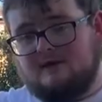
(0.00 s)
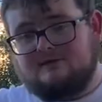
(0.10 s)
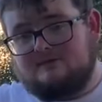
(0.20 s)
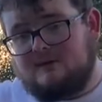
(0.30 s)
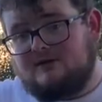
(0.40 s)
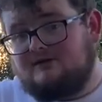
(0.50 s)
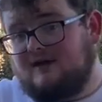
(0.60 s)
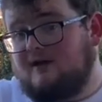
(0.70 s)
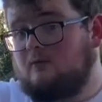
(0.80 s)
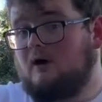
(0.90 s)
This has been
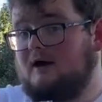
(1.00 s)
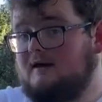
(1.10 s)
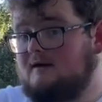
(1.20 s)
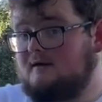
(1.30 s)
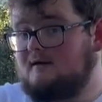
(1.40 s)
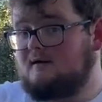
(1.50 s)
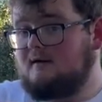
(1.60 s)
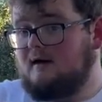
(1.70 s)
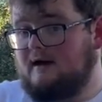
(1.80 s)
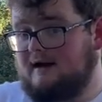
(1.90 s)
day one.
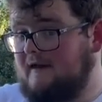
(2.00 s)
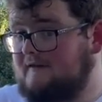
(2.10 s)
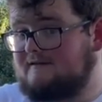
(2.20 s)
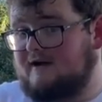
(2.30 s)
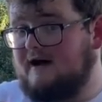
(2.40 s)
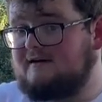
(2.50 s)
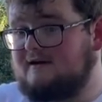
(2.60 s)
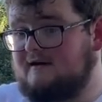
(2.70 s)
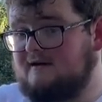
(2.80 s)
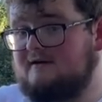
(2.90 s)
And now let's cut
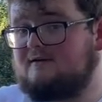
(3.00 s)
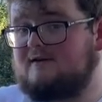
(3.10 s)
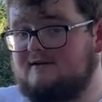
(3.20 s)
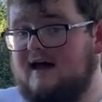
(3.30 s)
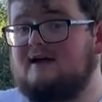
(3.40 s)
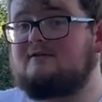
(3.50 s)
to day